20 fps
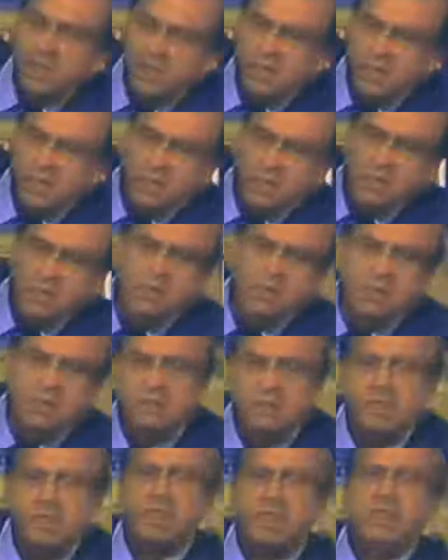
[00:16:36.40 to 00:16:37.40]
The
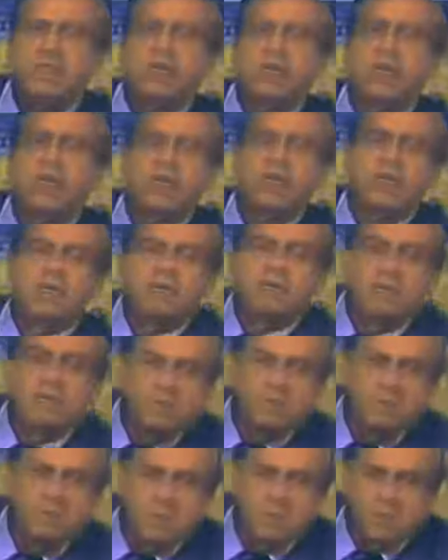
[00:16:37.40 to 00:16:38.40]
other
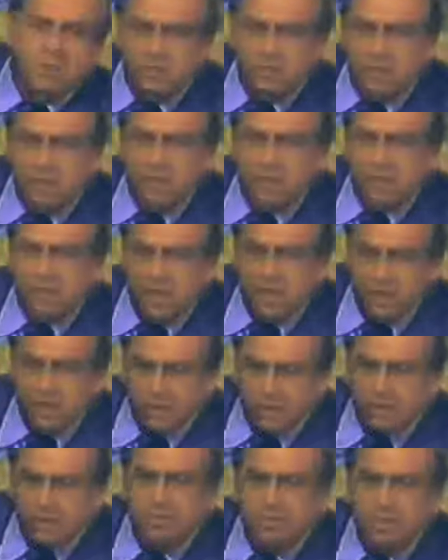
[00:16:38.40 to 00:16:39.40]
two are Sun
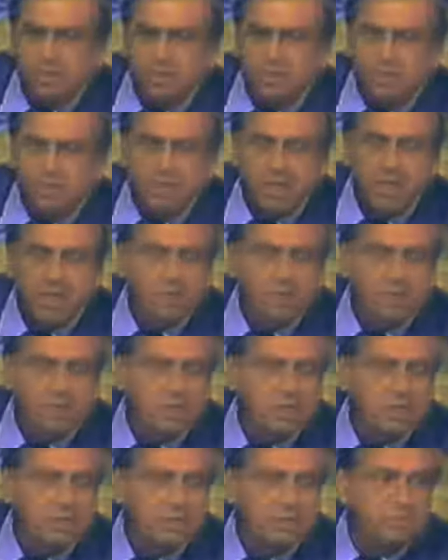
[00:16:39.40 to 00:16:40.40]
Alliance and the Bank of
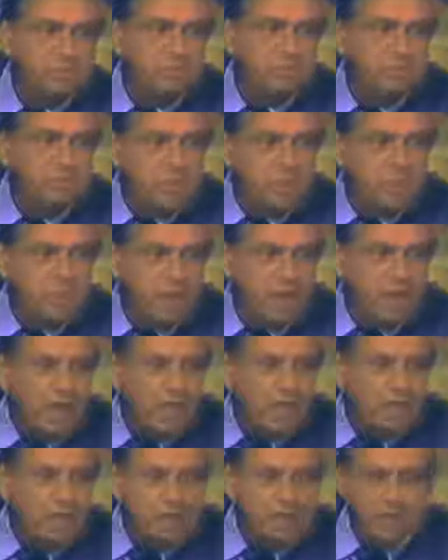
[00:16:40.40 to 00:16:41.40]
England.
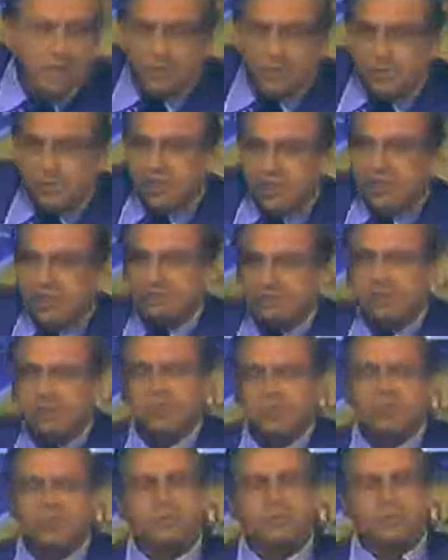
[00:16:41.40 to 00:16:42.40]
And in the same
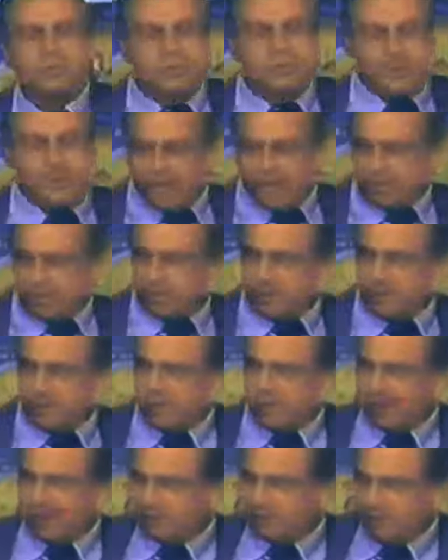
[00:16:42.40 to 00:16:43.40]
issue of The
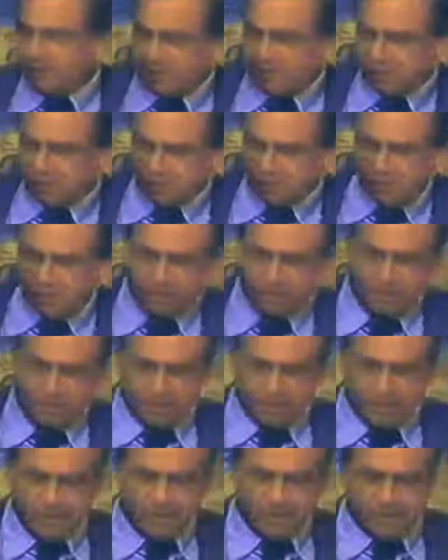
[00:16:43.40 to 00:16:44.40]
Economist that I mentioned that I
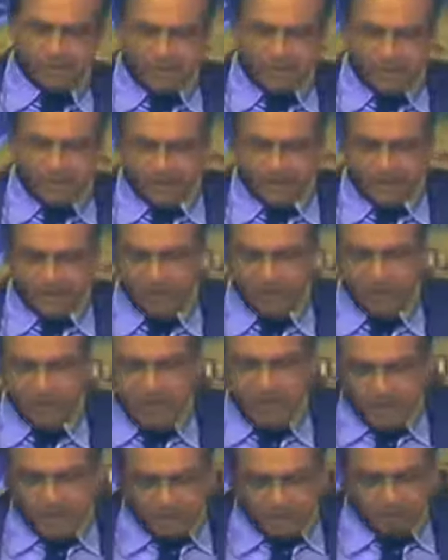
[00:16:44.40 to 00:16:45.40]
read yesterday,
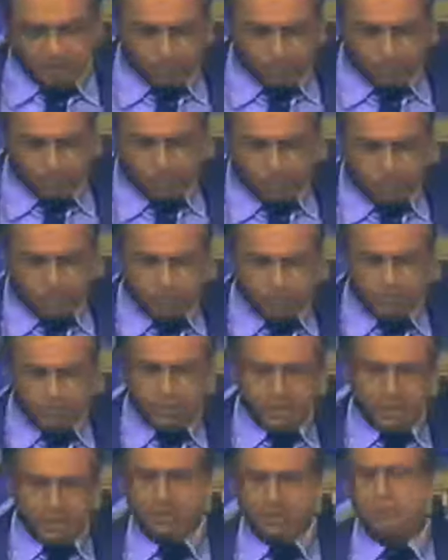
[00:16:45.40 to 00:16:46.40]
there was a
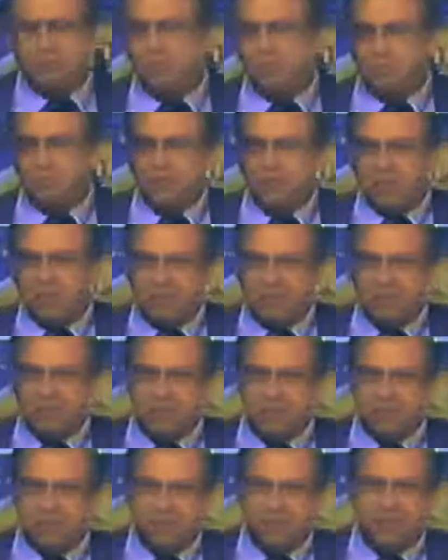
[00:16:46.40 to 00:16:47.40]
2-page
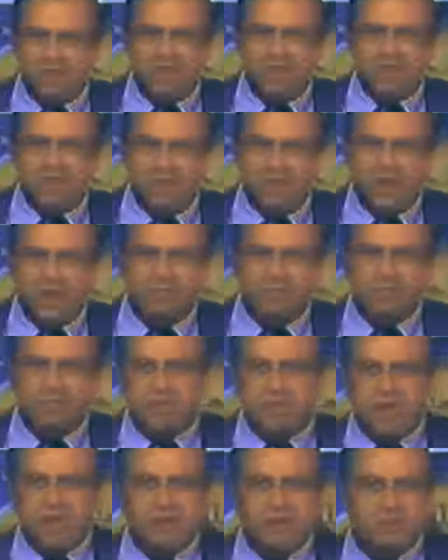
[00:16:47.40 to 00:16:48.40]
spread
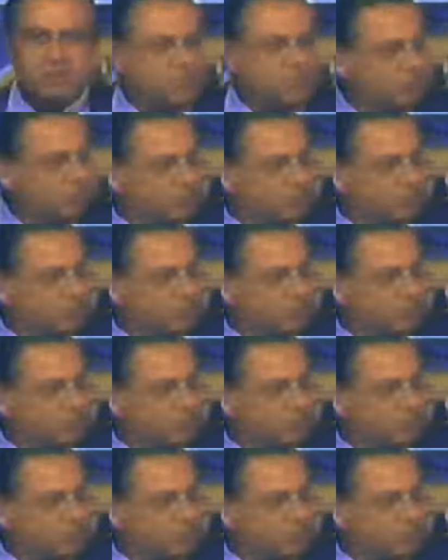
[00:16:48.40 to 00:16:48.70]
advertisement